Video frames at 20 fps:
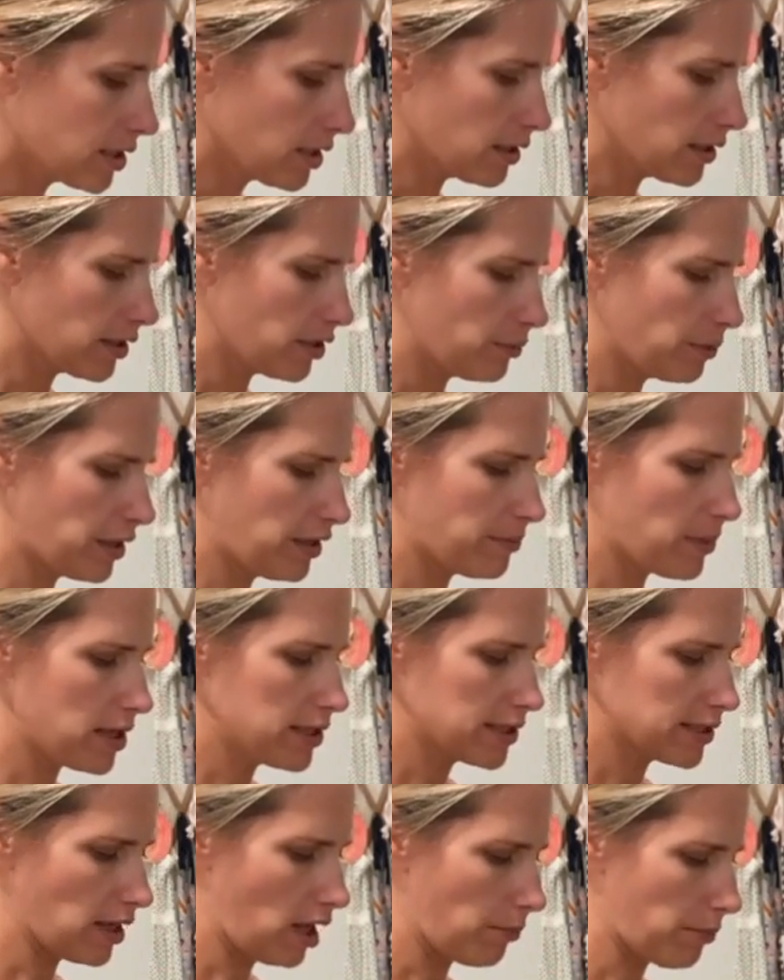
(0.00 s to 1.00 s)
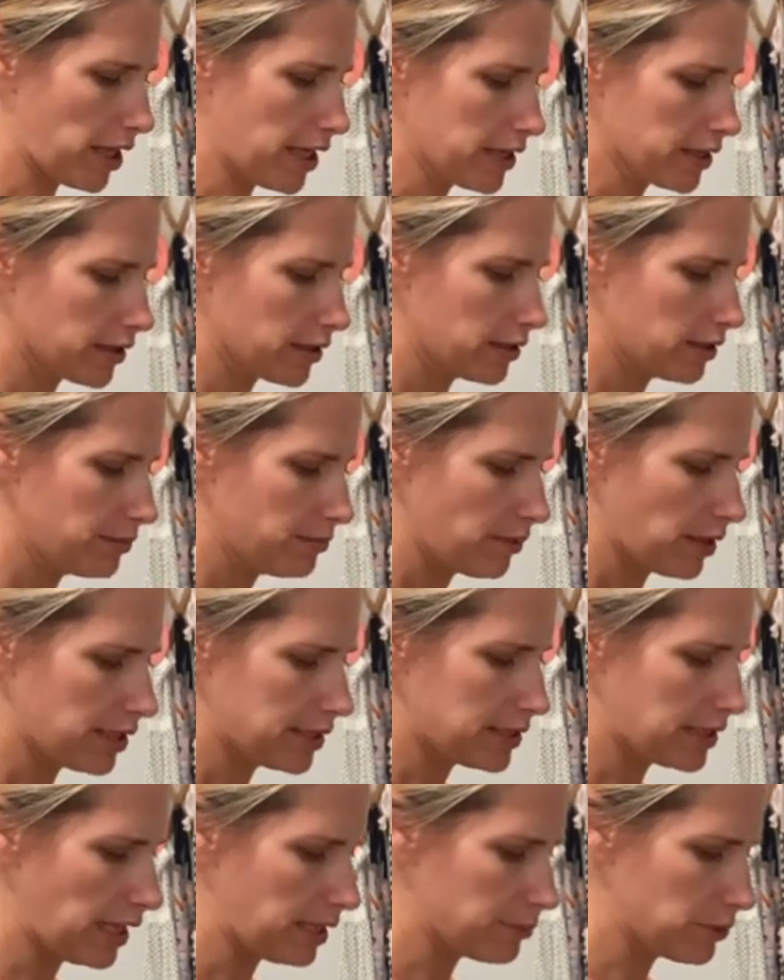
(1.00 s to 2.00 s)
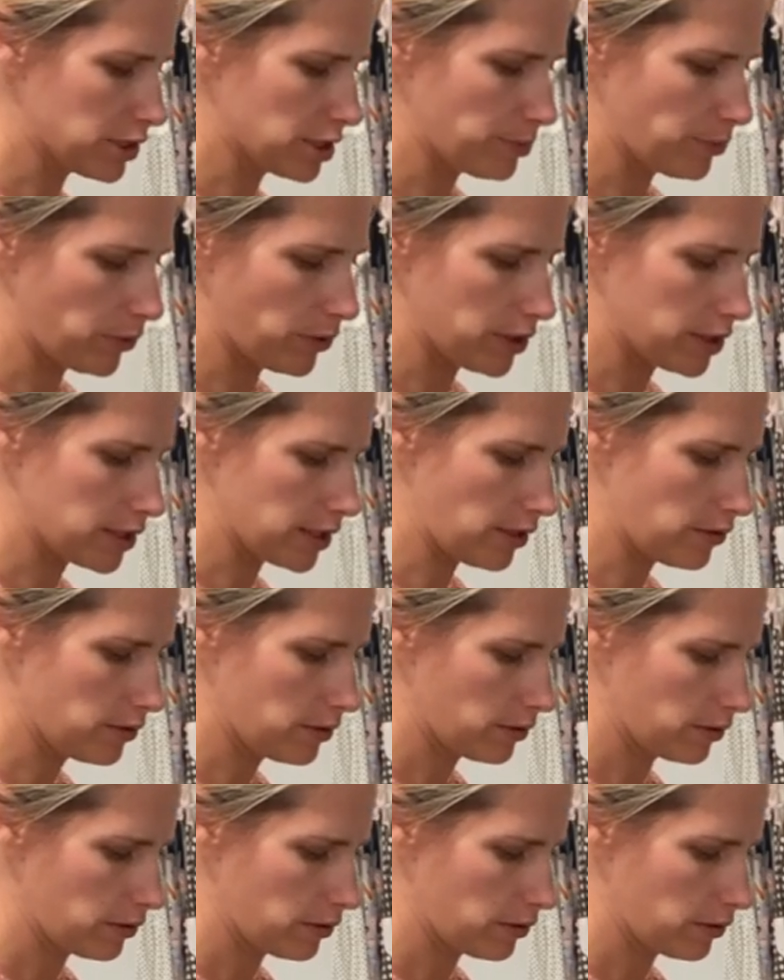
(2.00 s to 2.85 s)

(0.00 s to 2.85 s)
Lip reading: a little bit of balsamic. Put a tablespoon or so.